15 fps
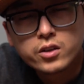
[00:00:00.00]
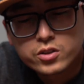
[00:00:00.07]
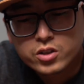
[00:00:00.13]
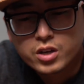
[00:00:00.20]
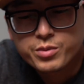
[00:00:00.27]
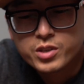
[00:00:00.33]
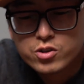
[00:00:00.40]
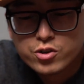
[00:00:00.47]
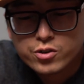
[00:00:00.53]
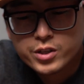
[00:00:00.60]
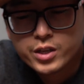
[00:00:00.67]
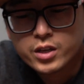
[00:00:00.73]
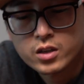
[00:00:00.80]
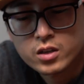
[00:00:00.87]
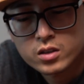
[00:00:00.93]
I've been
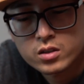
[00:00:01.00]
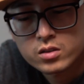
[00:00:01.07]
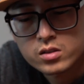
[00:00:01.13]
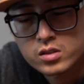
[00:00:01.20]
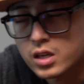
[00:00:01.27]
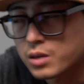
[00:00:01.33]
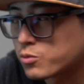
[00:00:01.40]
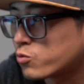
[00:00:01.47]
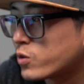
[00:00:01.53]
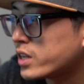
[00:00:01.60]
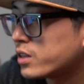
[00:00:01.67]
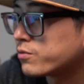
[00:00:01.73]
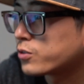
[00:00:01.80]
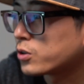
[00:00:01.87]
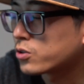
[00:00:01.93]
shooting some
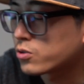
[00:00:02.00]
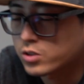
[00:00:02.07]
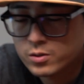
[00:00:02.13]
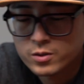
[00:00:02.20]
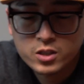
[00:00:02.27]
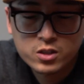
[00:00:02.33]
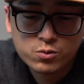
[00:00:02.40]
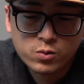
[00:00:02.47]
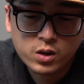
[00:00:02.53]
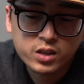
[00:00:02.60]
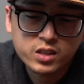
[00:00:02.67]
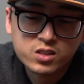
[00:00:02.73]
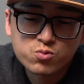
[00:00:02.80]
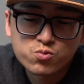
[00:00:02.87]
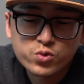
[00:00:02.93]
random photos. This one
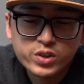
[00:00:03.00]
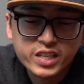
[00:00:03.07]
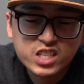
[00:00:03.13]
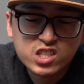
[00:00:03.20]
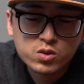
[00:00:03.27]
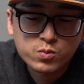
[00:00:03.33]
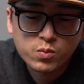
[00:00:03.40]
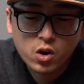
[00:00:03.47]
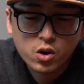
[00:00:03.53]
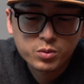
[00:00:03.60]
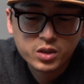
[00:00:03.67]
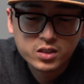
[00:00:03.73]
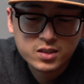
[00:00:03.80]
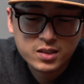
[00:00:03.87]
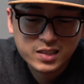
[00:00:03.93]
is really small
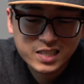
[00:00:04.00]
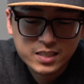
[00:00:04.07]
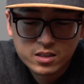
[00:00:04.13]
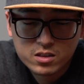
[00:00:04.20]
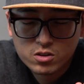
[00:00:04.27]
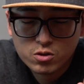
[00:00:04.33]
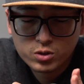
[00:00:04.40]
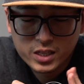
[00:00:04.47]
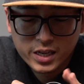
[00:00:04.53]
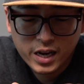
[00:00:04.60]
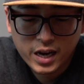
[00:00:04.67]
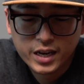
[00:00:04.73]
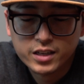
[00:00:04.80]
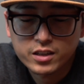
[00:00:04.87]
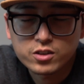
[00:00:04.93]
because the lens is so
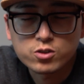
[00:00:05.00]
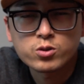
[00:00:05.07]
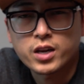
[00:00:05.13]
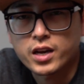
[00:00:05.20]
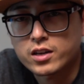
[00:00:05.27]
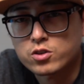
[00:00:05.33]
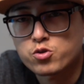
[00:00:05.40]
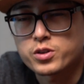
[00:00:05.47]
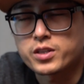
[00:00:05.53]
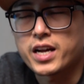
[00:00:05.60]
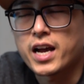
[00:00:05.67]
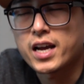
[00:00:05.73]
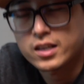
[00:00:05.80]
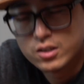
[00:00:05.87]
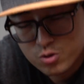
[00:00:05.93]
tiny. You can
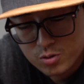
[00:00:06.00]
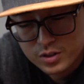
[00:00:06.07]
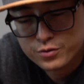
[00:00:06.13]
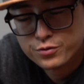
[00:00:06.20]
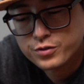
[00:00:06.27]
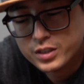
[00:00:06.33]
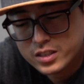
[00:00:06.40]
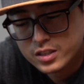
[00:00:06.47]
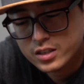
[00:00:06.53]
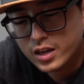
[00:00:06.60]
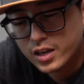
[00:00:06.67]
actually fit